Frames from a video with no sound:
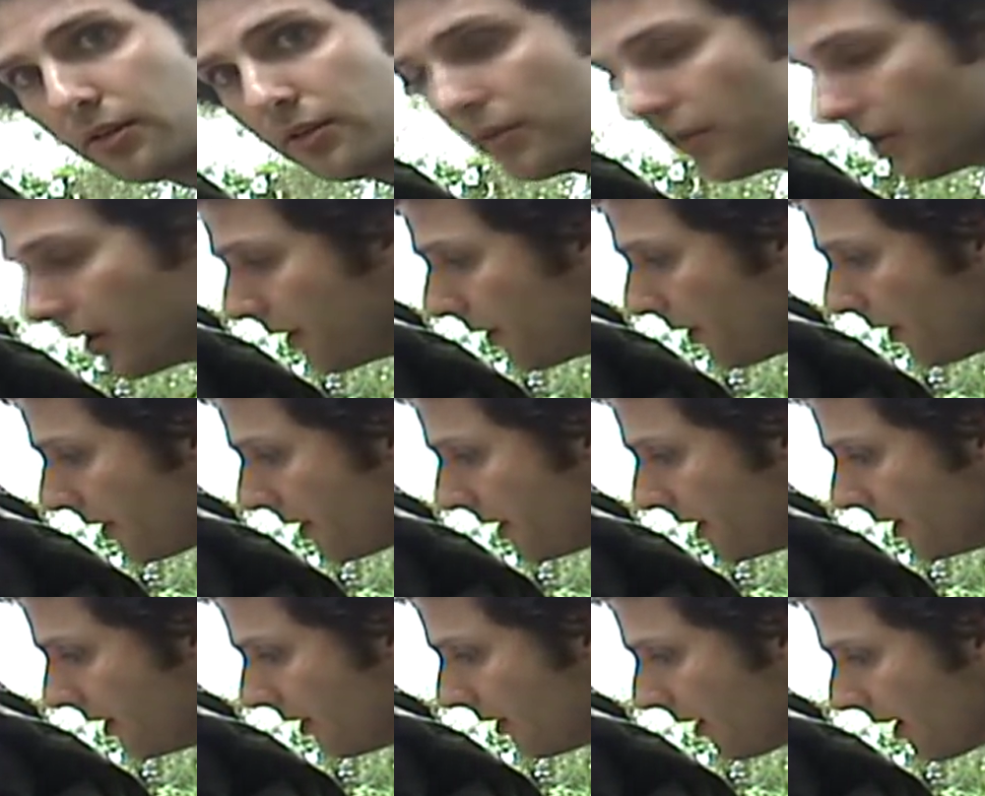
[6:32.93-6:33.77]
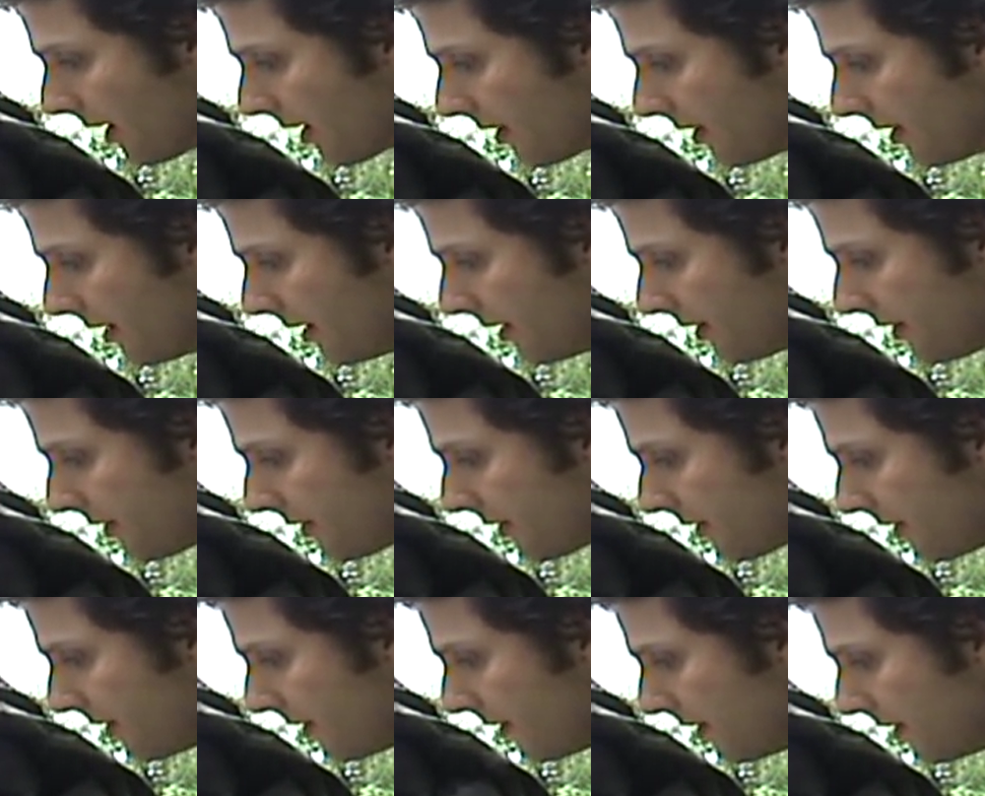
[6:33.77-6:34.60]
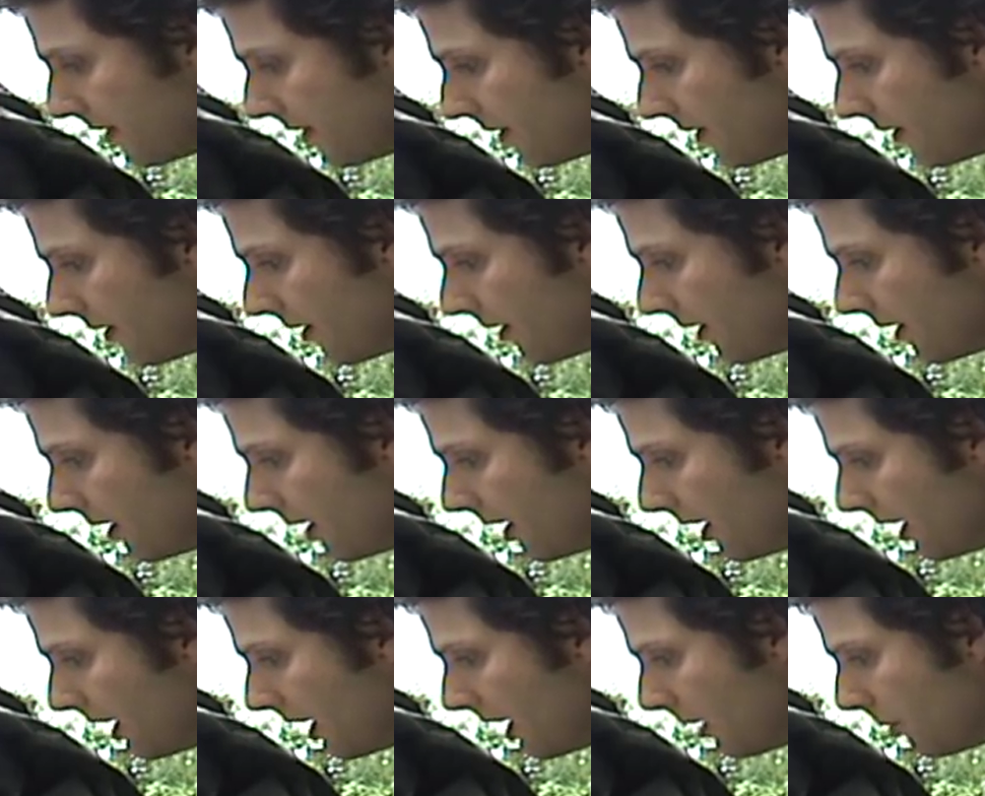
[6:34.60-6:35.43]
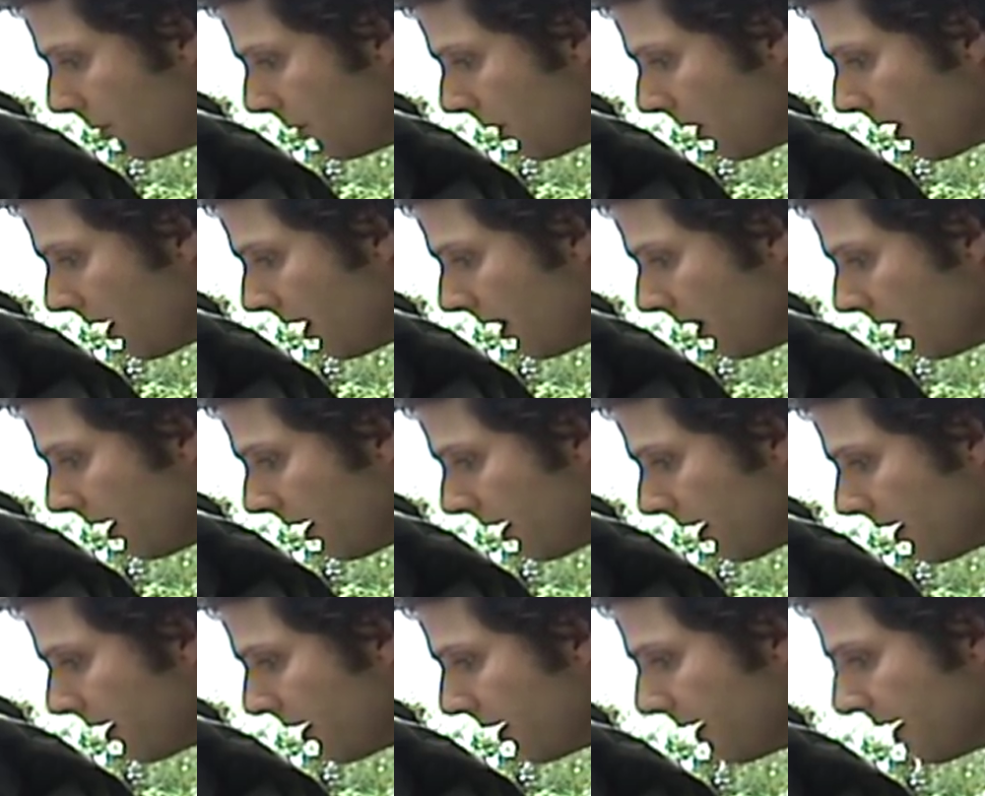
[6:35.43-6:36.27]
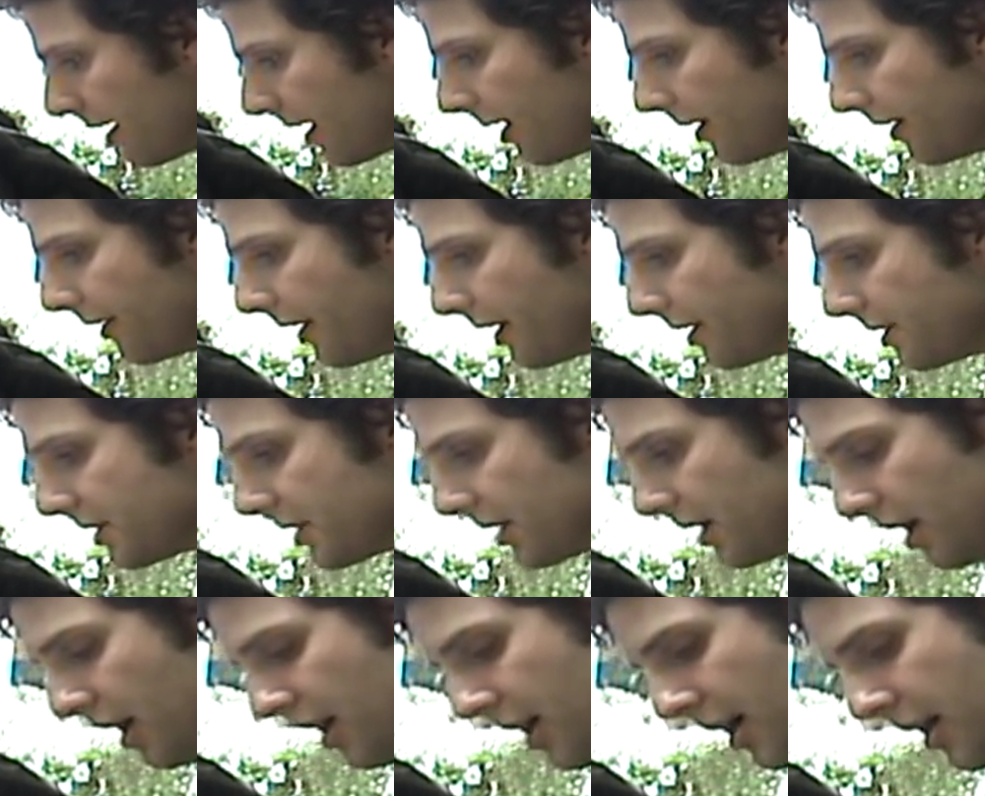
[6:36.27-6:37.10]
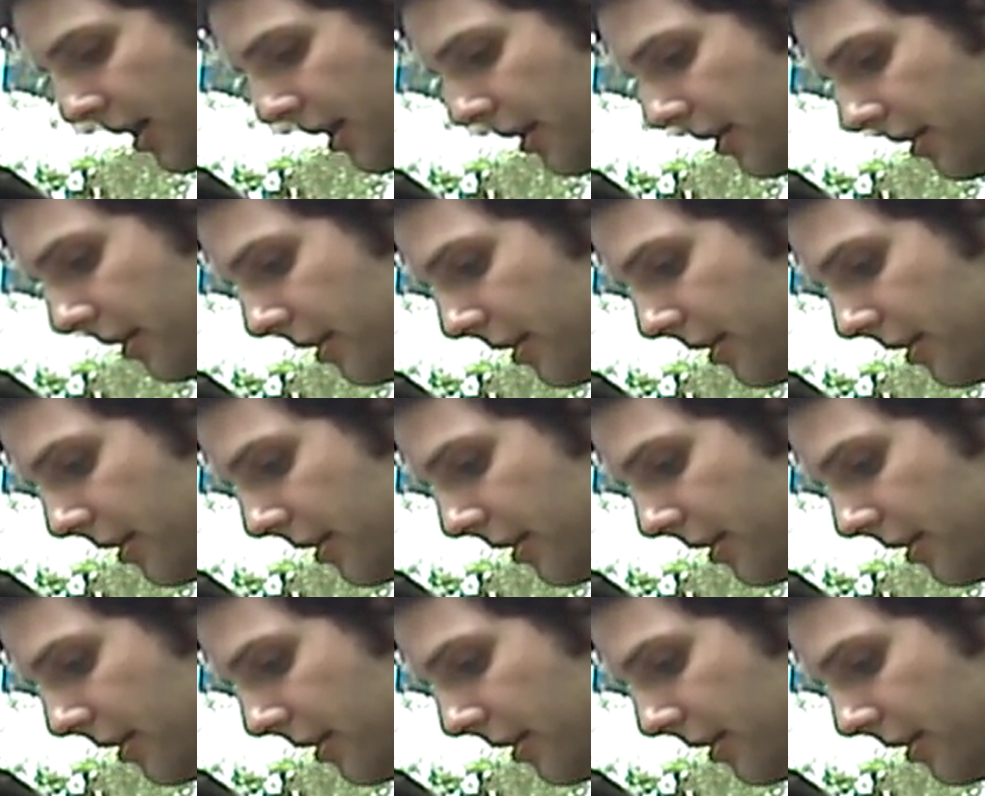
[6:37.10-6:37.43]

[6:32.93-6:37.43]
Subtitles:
right on here like this. I'm going to get it nice and hot.